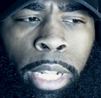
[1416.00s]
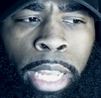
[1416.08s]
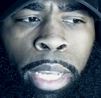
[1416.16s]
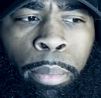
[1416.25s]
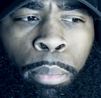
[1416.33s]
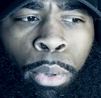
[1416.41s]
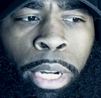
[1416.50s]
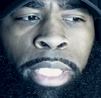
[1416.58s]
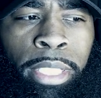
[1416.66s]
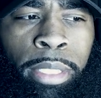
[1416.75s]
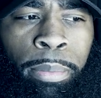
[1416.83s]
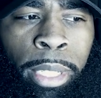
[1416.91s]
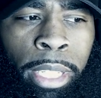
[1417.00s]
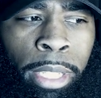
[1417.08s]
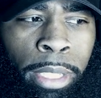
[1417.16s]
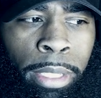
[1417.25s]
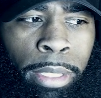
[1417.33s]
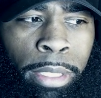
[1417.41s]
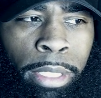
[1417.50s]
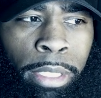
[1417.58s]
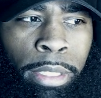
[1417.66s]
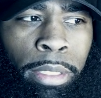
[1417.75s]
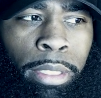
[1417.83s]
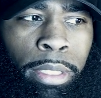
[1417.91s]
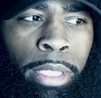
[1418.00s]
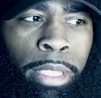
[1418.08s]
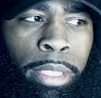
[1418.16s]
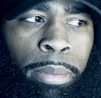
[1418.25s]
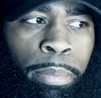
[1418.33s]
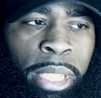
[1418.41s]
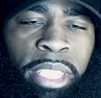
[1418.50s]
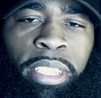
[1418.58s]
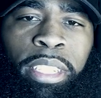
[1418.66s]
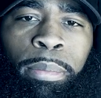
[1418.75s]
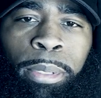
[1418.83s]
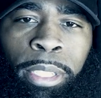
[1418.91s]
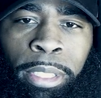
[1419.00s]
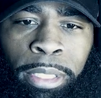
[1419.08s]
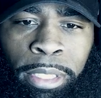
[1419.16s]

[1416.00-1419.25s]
They embraced me, this young Mississippi